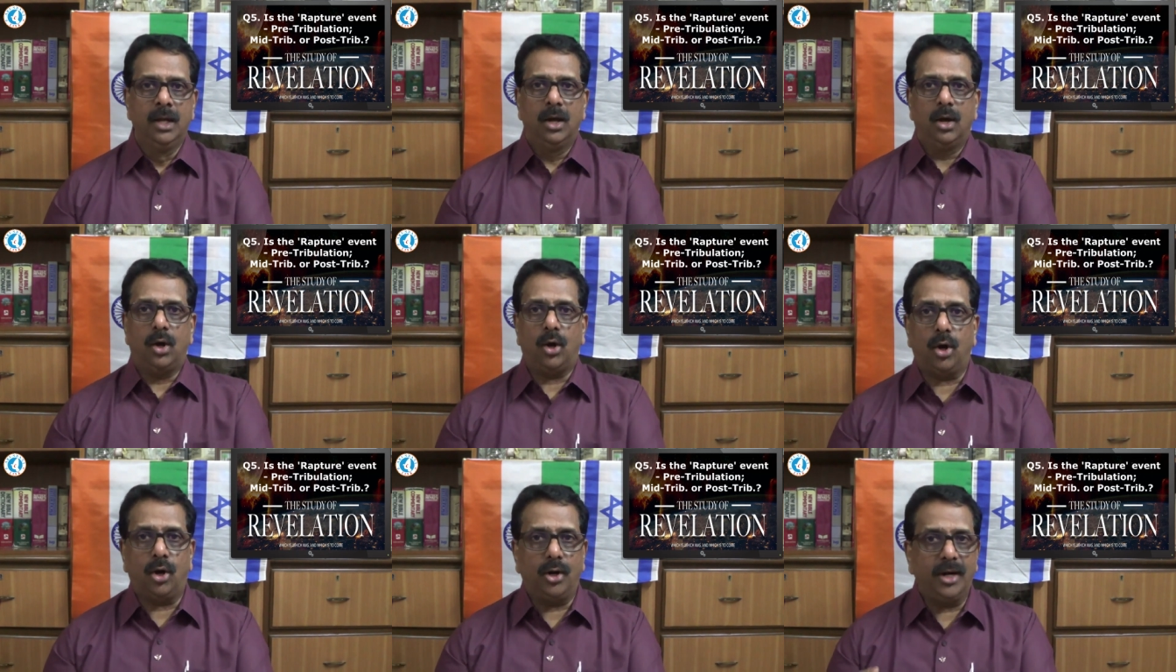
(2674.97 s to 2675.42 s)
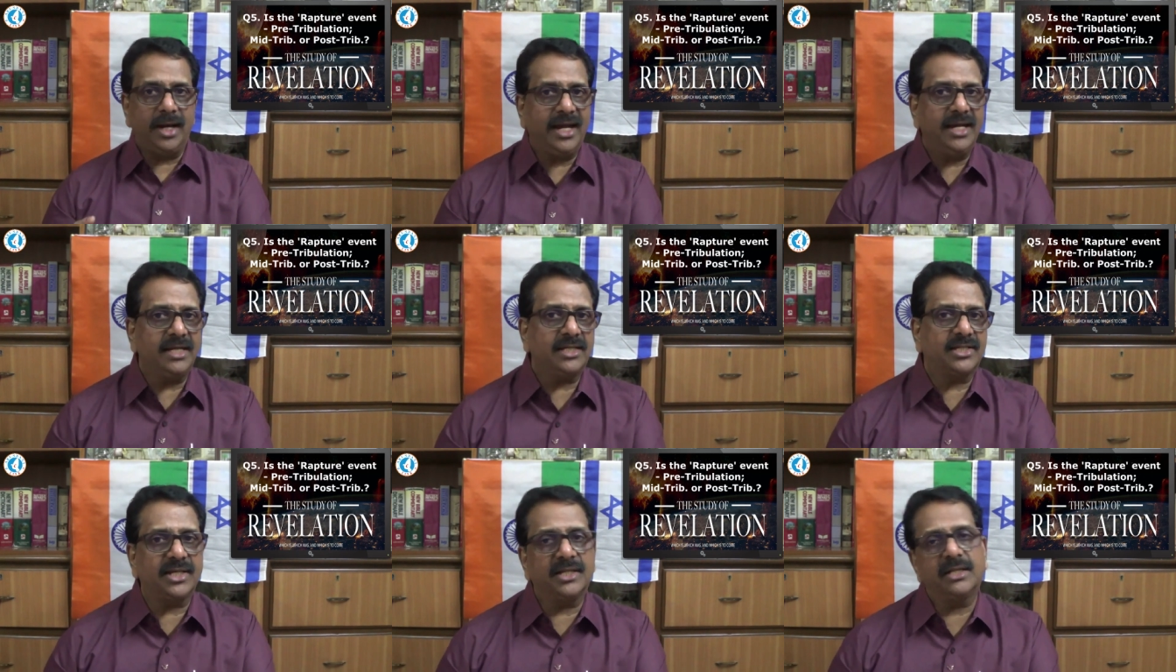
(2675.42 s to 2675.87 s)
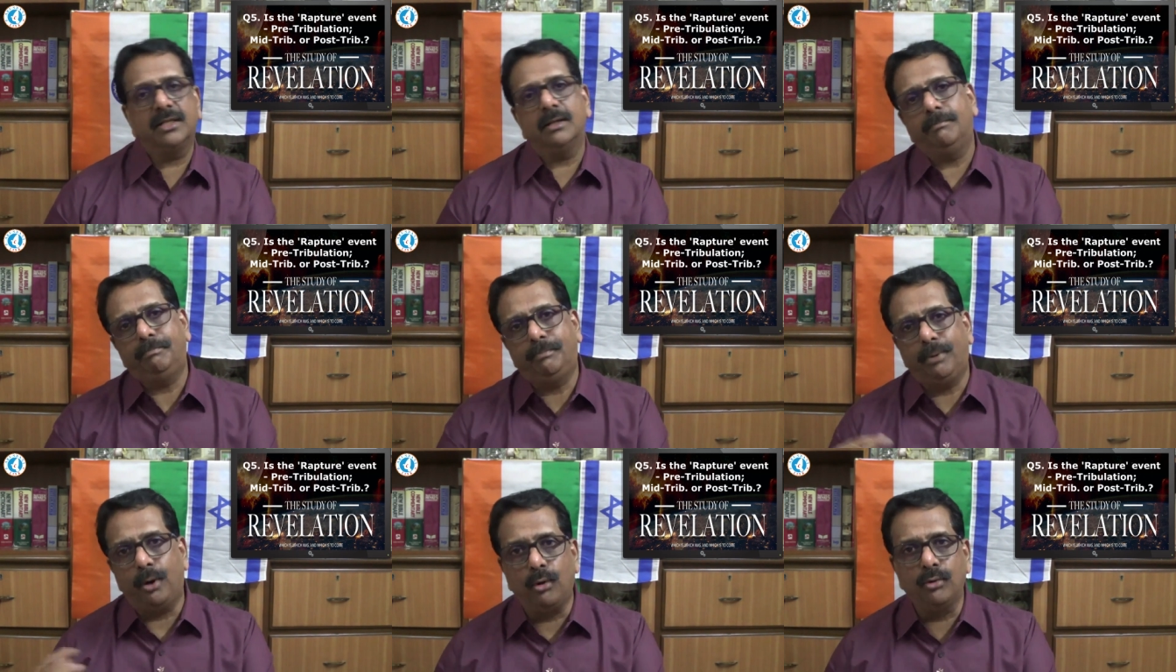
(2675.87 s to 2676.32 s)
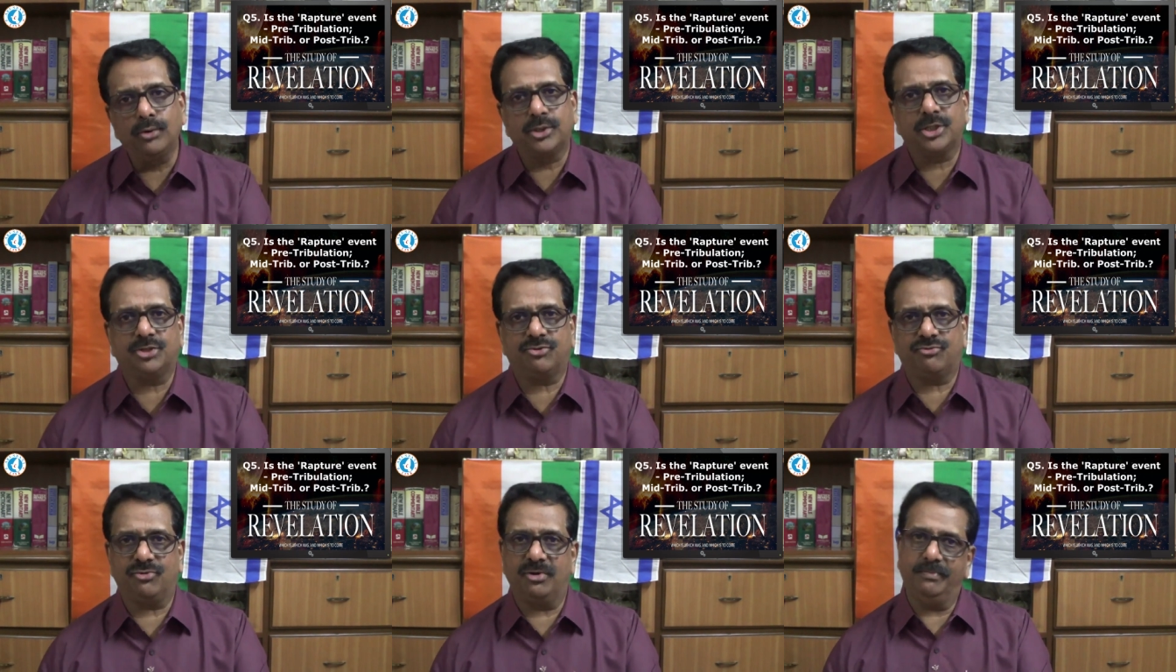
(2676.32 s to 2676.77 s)
Or is it the
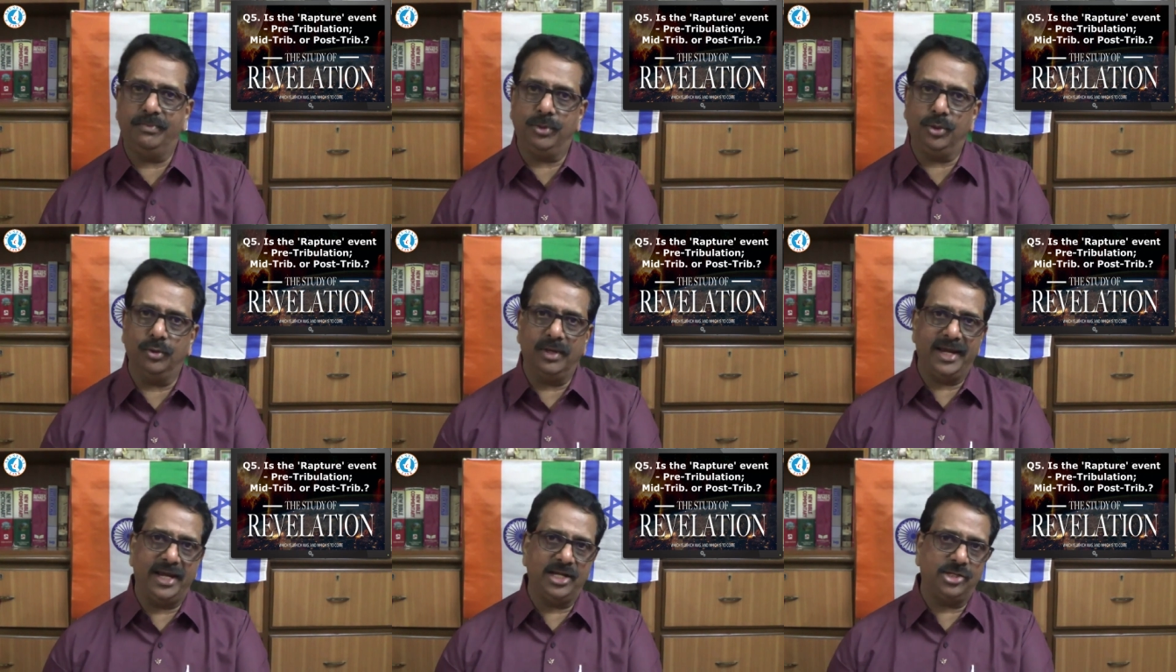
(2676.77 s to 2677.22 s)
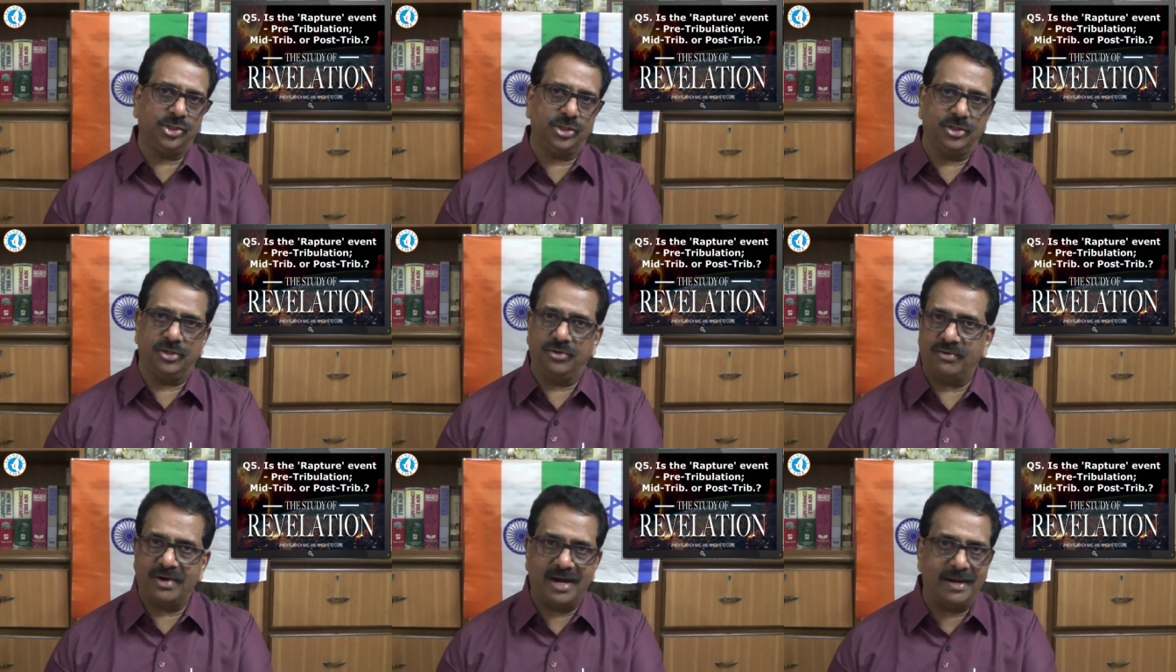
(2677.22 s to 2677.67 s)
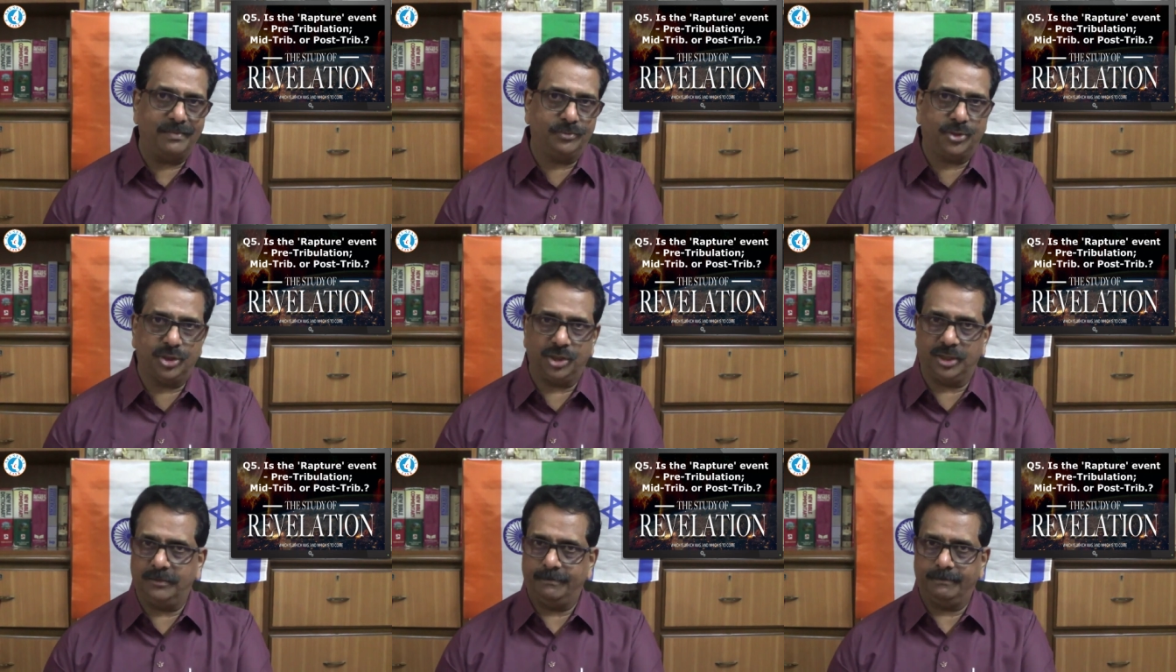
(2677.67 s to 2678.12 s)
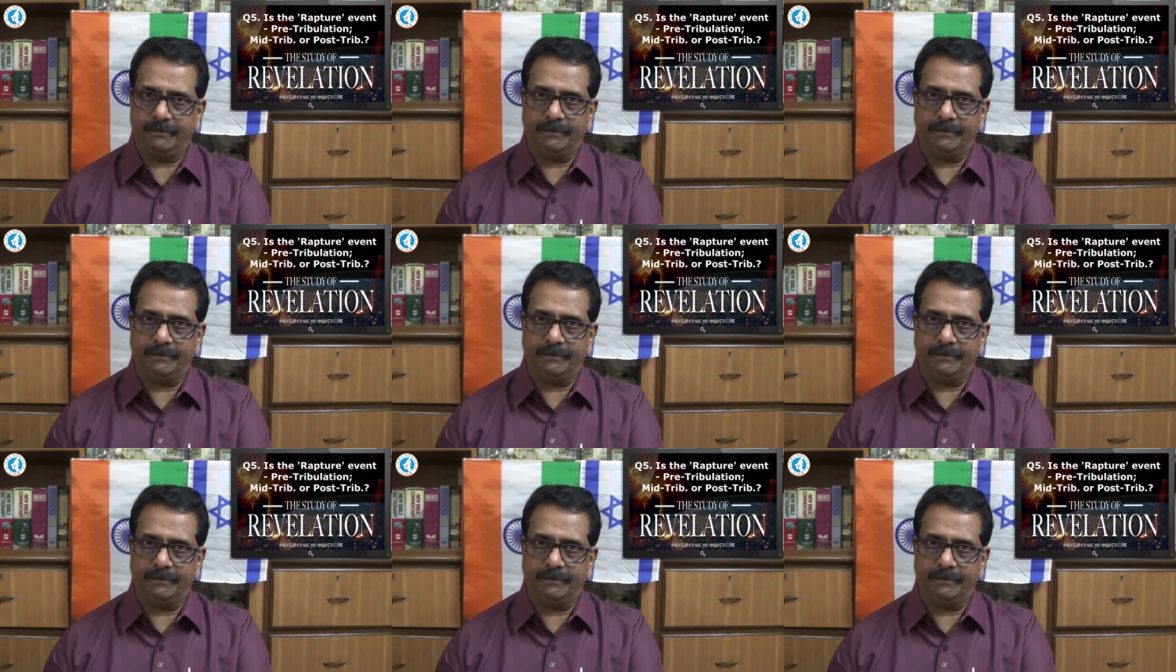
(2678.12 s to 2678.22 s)
post-tribulation rapture?